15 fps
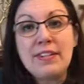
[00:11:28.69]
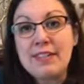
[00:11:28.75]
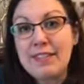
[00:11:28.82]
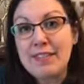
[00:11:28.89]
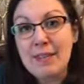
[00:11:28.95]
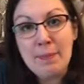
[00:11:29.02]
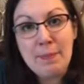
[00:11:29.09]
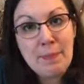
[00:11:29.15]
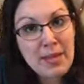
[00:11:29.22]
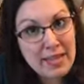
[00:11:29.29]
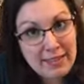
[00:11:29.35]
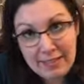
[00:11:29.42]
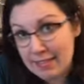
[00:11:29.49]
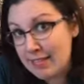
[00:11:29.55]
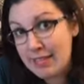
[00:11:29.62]

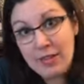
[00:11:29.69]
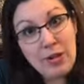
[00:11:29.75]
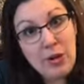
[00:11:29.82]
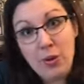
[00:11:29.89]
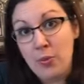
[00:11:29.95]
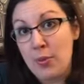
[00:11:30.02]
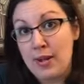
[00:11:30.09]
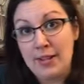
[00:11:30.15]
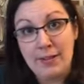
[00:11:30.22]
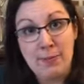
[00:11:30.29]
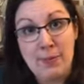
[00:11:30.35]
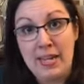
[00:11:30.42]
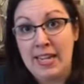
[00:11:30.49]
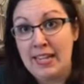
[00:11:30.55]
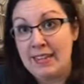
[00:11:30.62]
dismiss what is
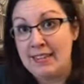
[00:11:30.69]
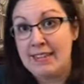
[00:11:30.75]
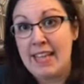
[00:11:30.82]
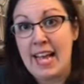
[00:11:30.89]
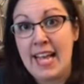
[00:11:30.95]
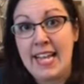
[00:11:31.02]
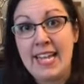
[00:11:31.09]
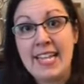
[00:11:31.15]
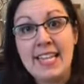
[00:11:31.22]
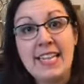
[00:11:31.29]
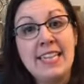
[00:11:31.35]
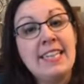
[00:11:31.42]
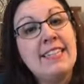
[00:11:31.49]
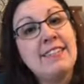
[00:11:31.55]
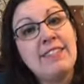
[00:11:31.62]
being said.
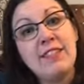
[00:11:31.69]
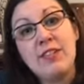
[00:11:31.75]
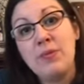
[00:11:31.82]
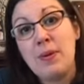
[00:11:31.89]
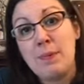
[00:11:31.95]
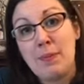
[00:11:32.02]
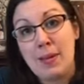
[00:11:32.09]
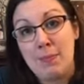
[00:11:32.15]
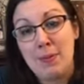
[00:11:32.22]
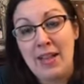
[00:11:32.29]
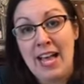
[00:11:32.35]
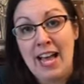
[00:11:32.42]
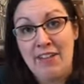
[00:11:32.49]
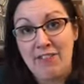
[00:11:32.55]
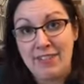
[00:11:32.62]
Listen to what people
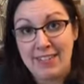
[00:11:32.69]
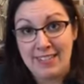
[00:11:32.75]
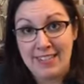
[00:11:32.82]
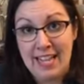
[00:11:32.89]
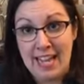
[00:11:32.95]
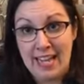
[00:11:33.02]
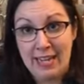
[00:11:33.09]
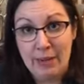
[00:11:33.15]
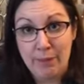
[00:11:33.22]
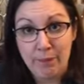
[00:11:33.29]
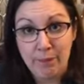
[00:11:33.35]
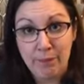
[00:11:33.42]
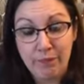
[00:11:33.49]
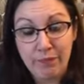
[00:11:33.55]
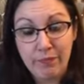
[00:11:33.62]
have to say.
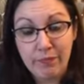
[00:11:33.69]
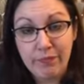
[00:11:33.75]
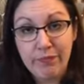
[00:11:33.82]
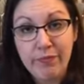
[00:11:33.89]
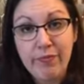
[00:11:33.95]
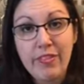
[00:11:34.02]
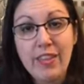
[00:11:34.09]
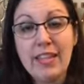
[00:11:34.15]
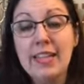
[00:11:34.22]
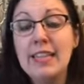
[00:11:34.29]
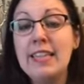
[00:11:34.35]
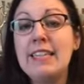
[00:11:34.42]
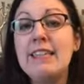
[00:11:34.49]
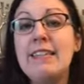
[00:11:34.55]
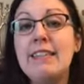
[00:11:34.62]

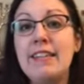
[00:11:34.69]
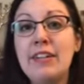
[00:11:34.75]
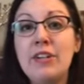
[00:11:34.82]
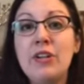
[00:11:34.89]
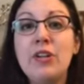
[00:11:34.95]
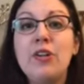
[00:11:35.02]
Listen